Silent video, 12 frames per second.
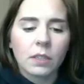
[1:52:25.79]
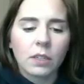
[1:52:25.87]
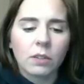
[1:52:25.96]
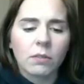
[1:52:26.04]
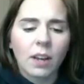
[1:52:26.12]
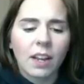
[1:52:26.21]

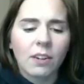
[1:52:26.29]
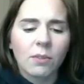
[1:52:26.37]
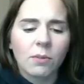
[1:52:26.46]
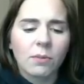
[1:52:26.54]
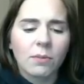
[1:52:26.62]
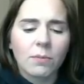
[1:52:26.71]
I don't
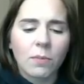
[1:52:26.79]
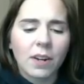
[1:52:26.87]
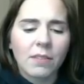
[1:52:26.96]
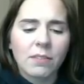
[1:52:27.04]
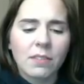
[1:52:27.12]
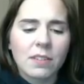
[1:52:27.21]
know,
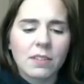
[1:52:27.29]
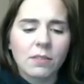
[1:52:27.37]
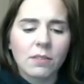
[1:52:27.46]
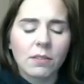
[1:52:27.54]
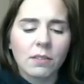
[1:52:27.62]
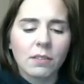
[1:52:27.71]
whatever this
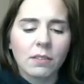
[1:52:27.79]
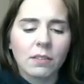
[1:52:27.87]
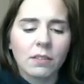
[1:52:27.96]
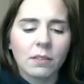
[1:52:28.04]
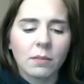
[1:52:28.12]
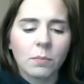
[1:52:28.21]
little
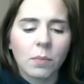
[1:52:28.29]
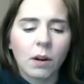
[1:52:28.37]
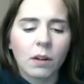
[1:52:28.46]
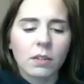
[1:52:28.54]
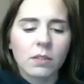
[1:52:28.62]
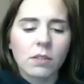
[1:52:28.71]

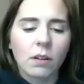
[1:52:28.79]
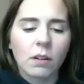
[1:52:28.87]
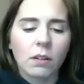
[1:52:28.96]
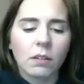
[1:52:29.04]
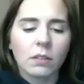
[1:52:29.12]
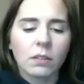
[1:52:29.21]
bar is
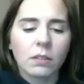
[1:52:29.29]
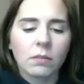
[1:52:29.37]
called.